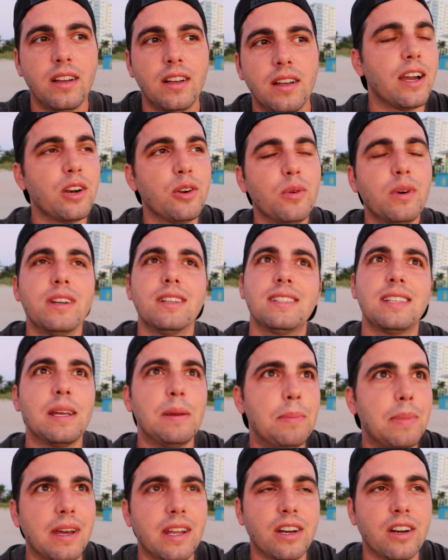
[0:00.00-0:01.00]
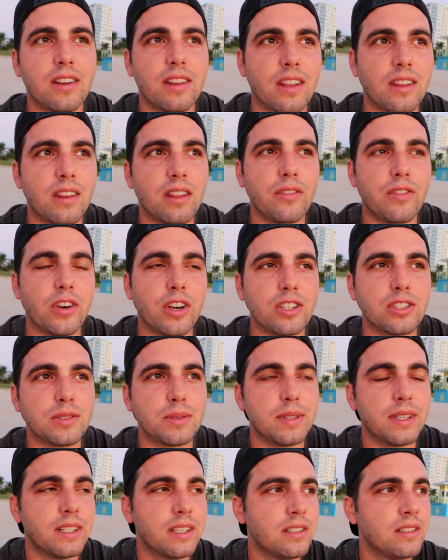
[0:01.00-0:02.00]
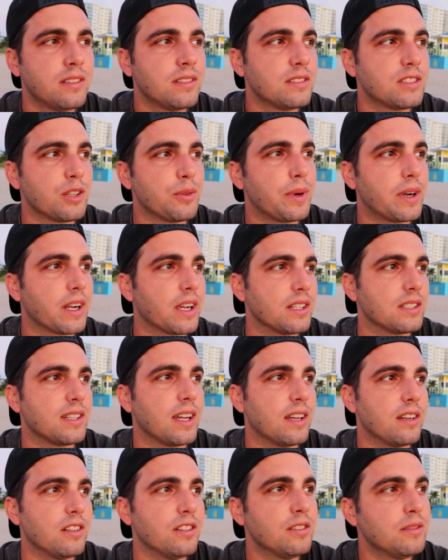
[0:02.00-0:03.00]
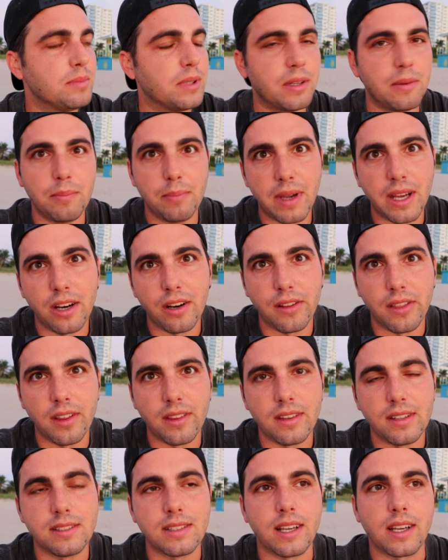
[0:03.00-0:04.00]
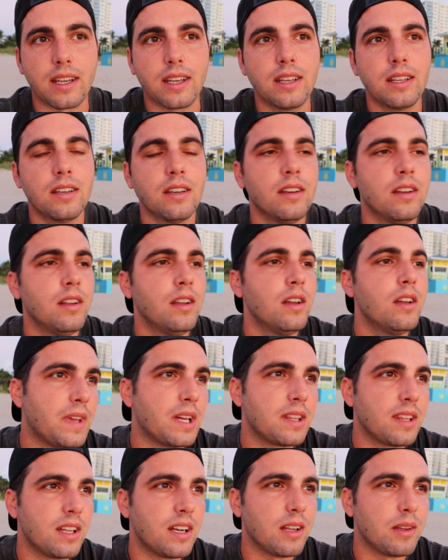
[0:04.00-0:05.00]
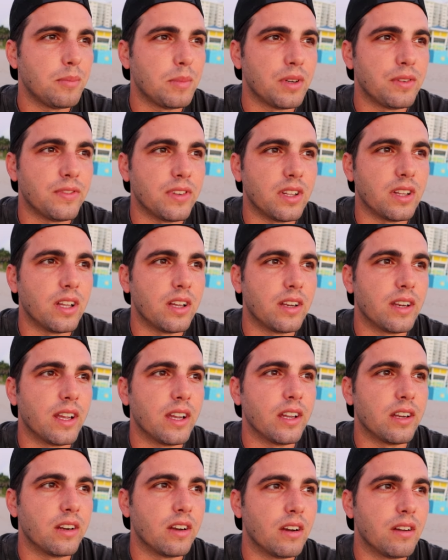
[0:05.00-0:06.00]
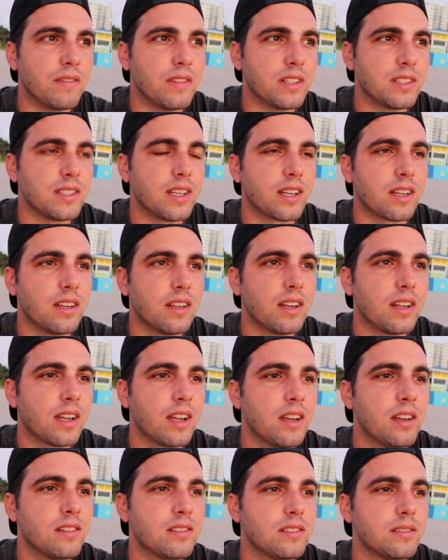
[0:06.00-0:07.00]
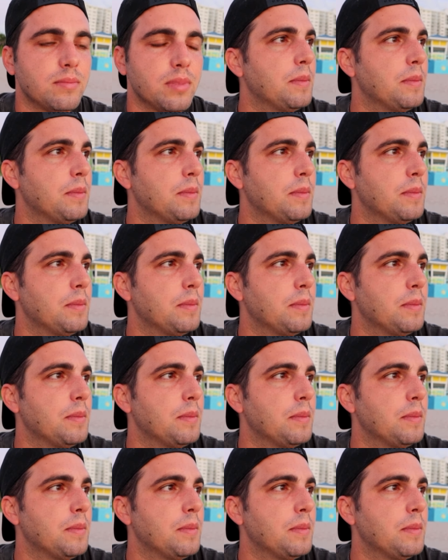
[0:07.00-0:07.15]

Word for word: I don't want to say say better than the first one. It's a working title, but better than the second. Not that I'm a full-on hater of the second, I guess.